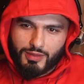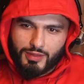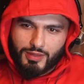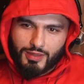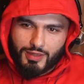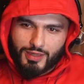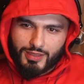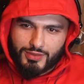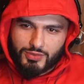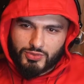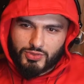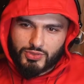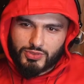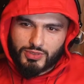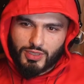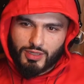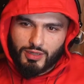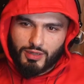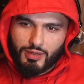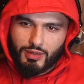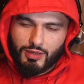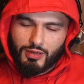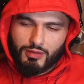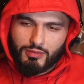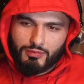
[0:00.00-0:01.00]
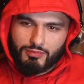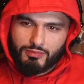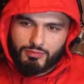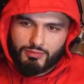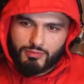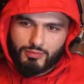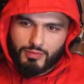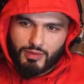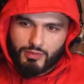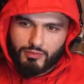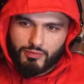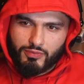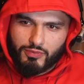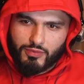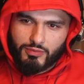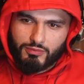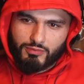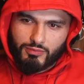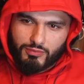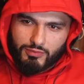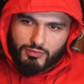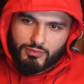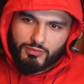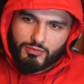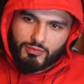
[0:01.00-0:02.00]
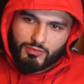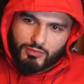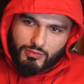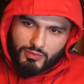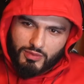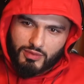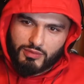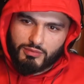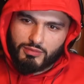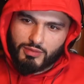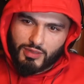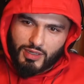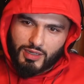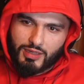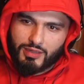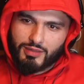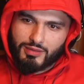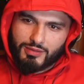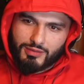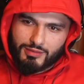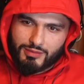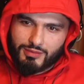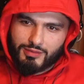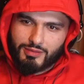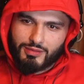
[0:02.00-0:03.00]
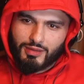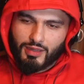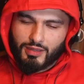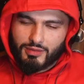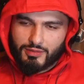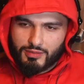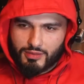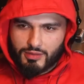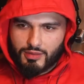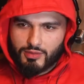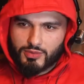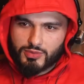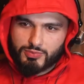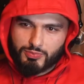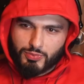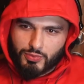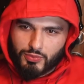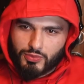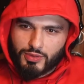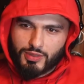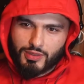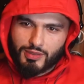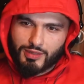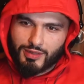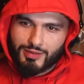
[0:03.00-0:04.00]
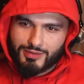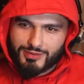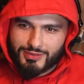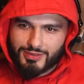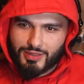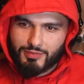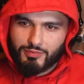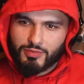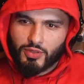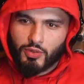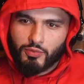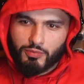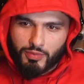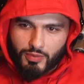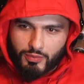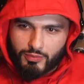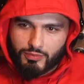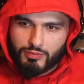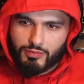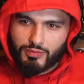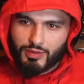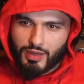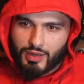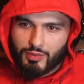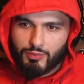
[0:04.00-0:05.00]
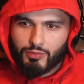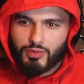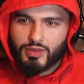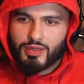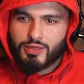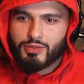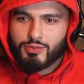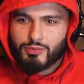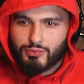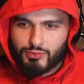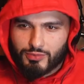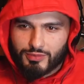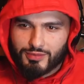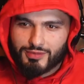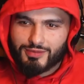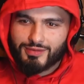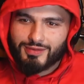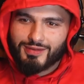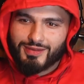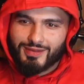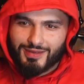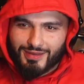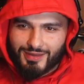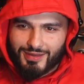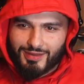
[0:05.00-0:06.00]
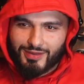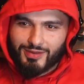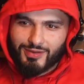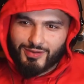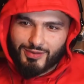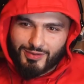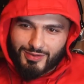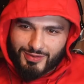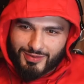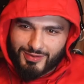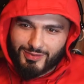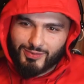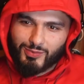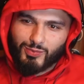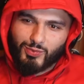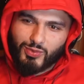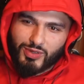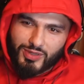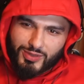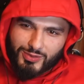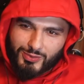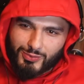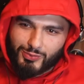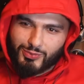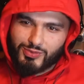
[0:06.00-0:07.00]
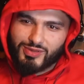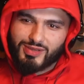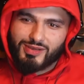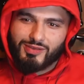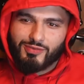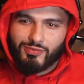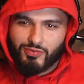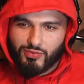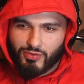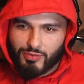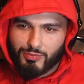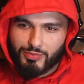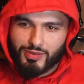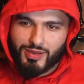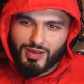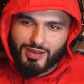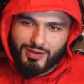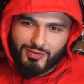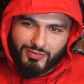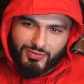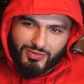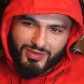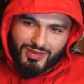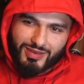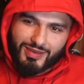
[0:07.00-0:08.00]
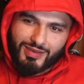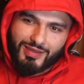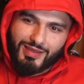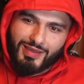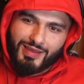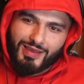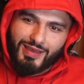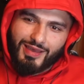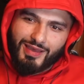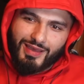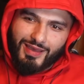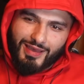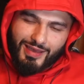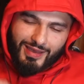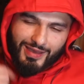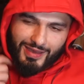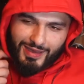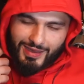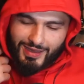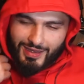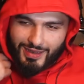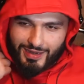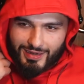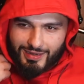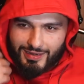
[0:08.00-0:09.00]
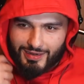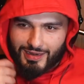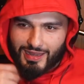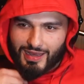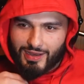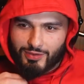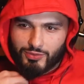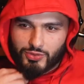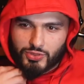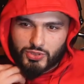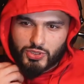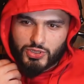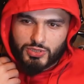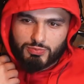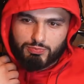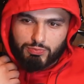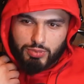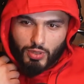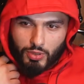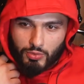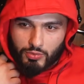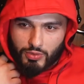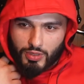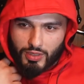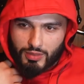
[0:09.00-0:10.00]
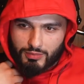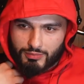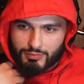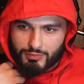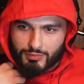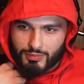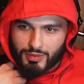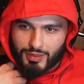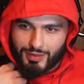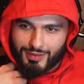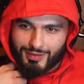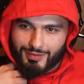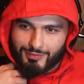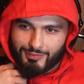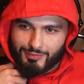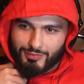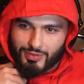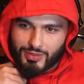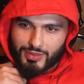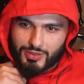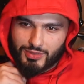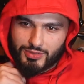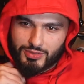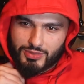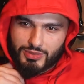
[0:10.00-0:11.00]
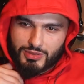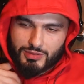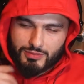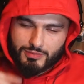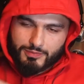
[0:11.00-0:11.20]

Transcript: And she's like, "Oh, I'm from like London. I was born here." Like, she's like, "No, but like, where are you really from?" kind of thing. And now it's just blown up, like, because